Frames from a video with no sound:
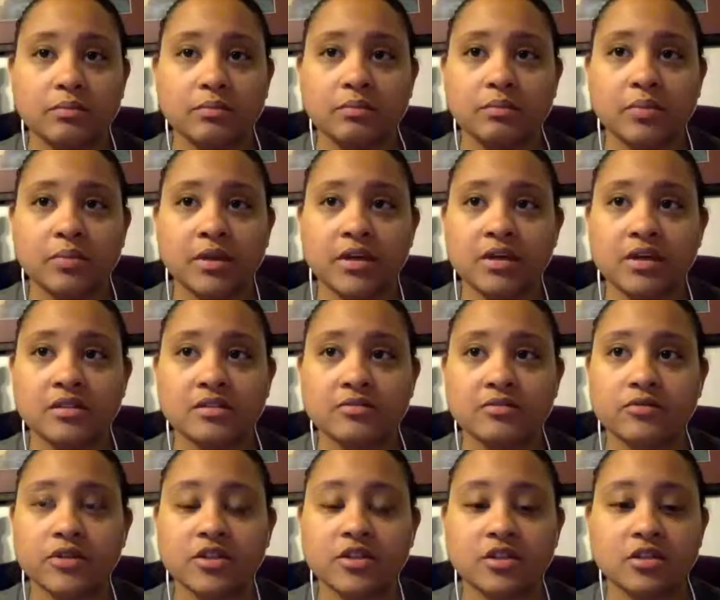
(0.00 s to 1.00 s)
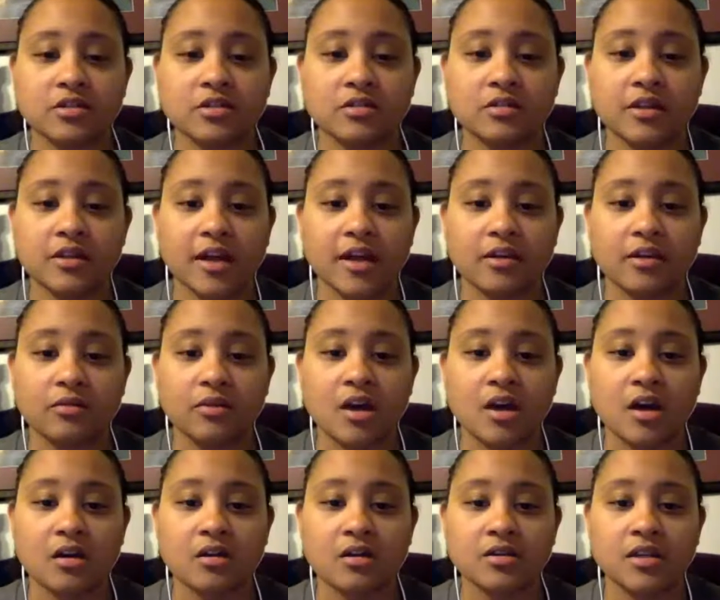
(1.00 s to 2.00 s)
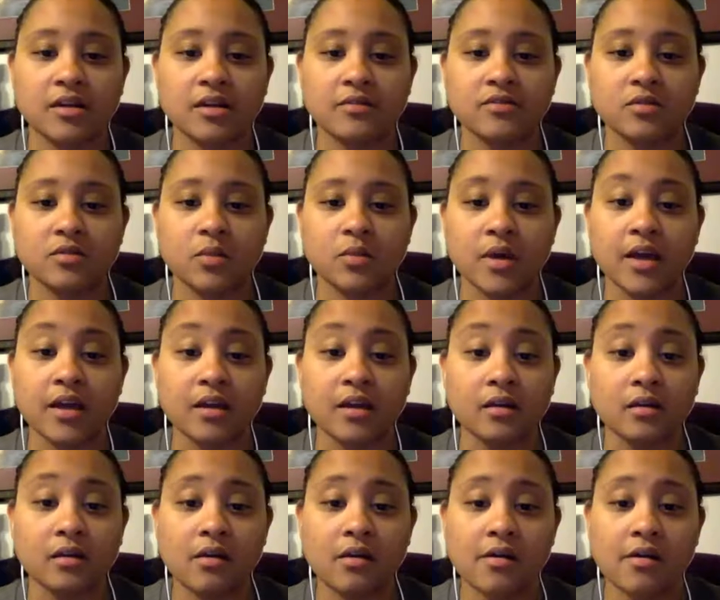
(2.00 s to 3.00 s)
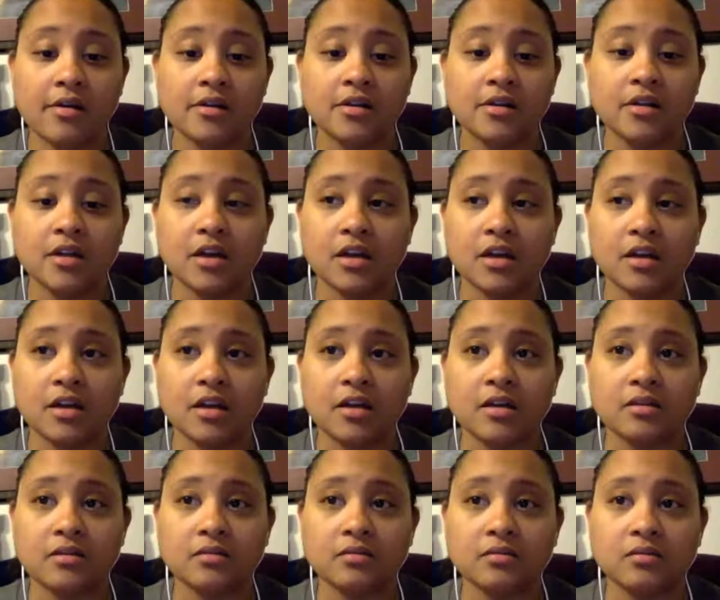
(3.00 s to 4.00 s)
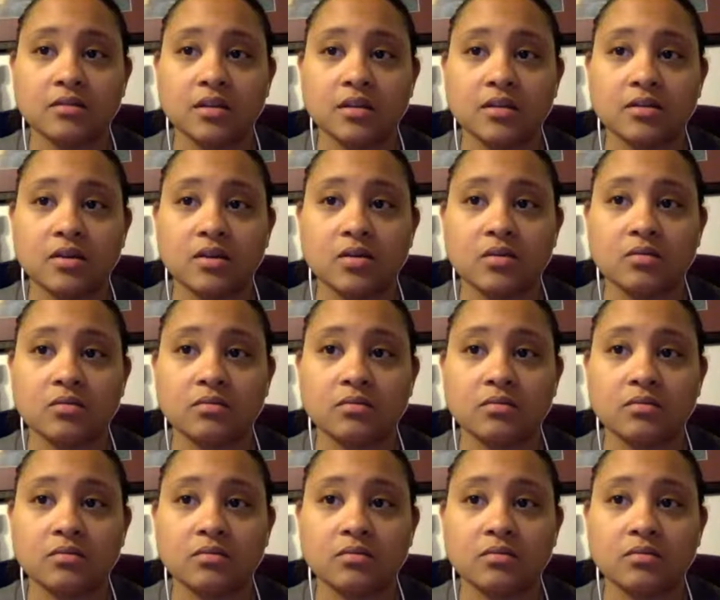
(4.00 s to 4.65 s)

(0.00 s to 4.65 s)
Because if we just like lock ourselves away and don't